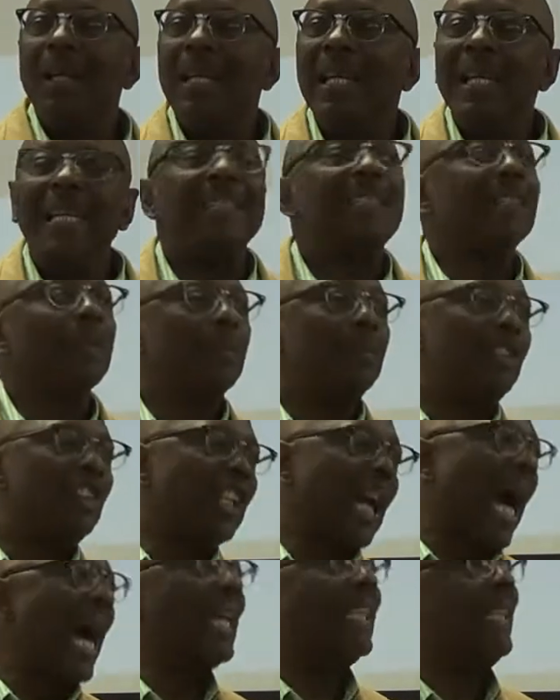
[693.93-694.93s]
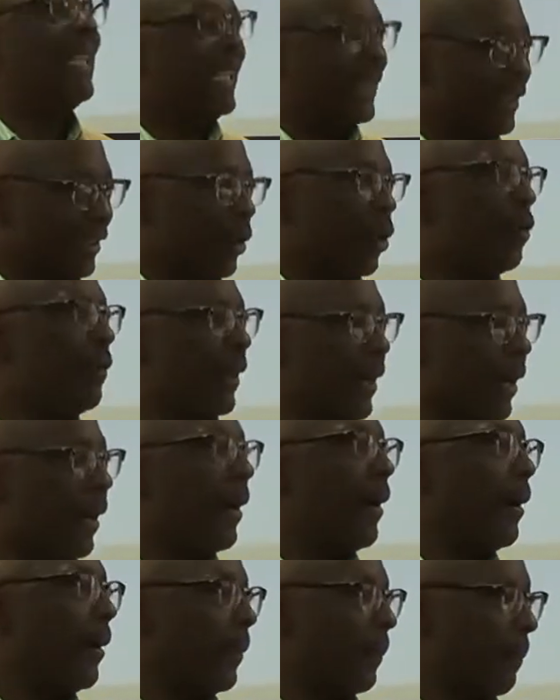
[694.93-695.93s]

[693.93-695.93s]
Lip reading: it's some giants over there.